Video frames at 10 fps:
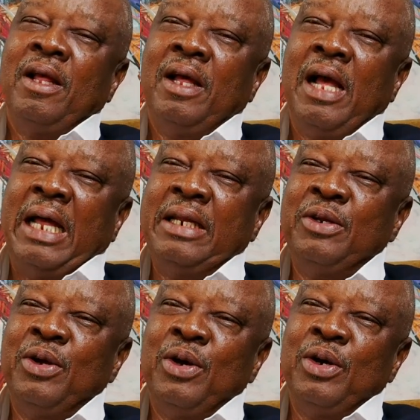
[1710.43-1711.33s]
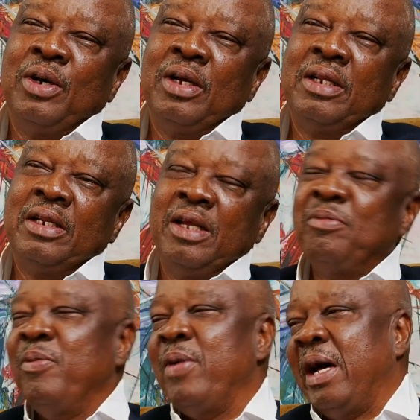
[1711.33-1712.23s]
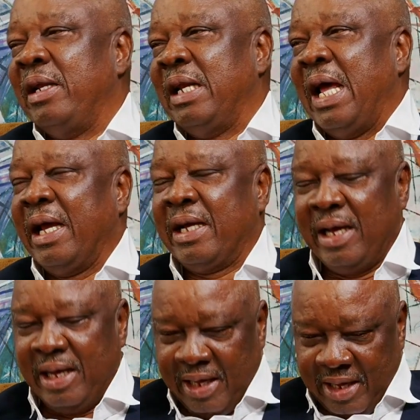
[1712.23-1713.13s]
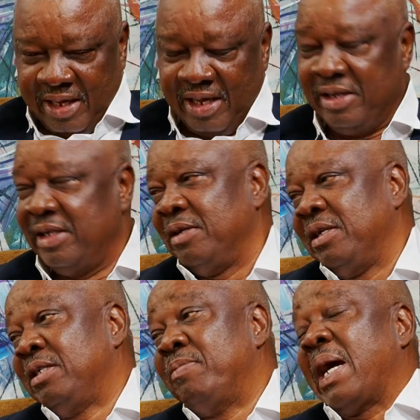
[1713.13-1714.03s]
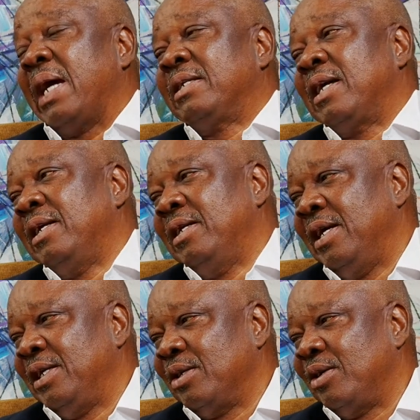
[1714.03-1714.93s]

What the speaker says: And you know, the Igbo man, like is mercantile in nature.